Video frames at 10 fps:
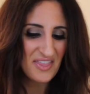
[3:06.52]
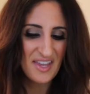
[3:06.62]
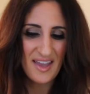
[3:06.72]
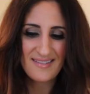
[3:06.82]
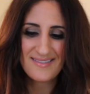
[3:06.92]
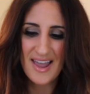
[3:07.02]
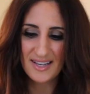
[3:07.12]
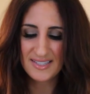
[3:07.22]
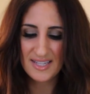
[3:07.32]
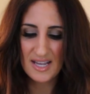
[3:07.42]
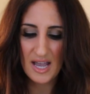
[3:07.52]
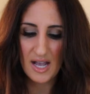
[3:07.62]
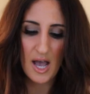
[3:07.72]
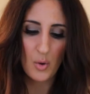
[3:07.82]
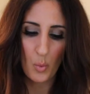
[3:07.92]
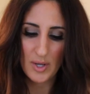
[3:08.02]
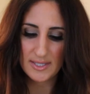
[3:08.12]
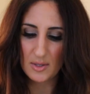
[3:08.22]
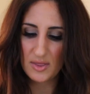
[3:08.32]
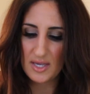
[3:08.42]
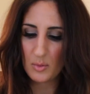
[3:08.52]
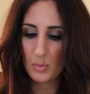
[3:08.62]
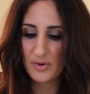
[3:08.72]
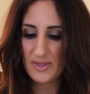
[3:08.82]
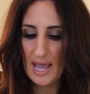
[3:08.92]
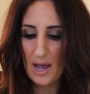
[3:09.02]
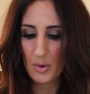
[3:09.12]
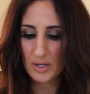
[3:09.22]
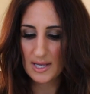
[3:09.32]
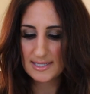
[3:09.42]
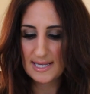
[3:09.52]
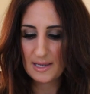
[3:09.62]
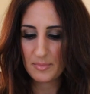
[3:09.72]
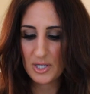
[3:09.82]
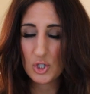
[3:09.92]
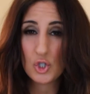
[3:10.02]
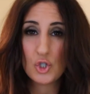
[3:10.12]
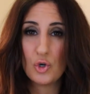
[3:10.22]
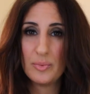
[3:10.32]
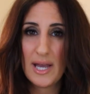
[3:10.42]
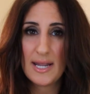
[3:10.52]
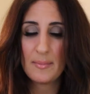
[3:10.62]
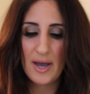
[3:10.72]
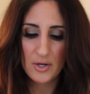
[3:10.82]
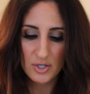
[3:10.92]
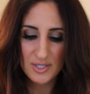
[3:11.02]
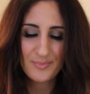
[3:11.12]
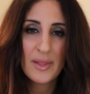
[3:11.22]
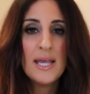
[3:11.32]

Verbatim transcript: the next thing I got was the one of the Hourglass Ambient Strobe Lighting Powders.